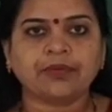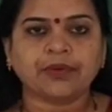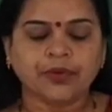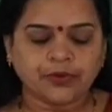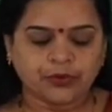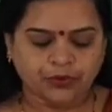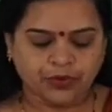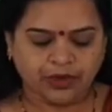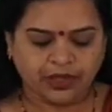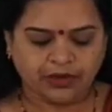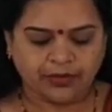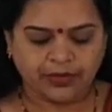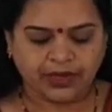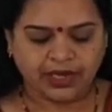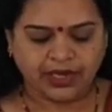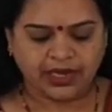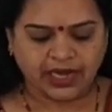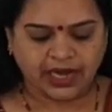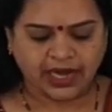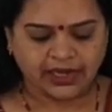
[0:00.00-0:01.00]
you. I will be
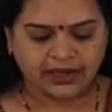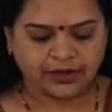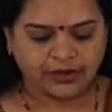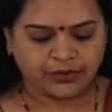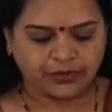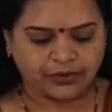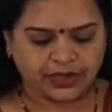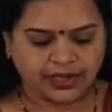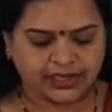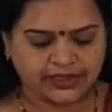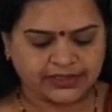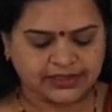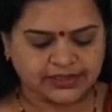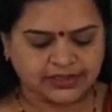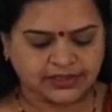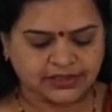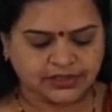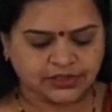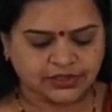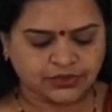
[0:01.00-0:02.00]
glad to
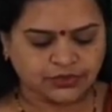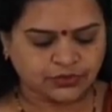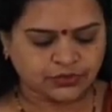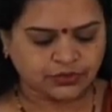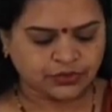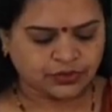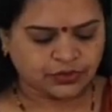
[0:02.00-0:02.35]
assist you.